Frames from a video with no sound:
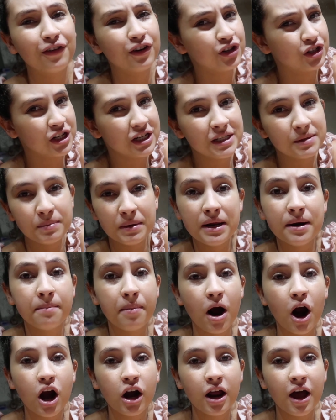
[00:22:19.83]
for just being a
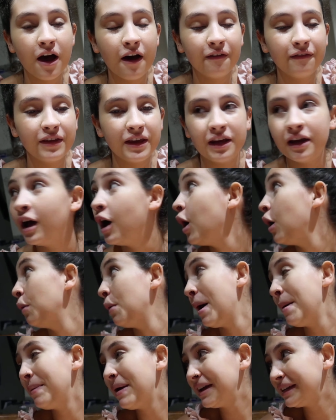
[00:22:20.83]
part of the,
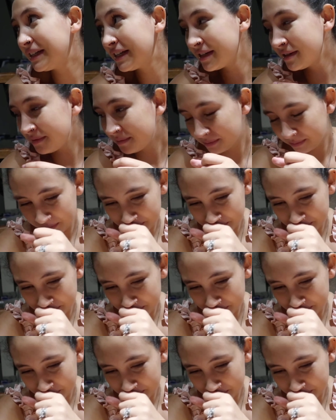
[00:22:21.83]
what Peyton?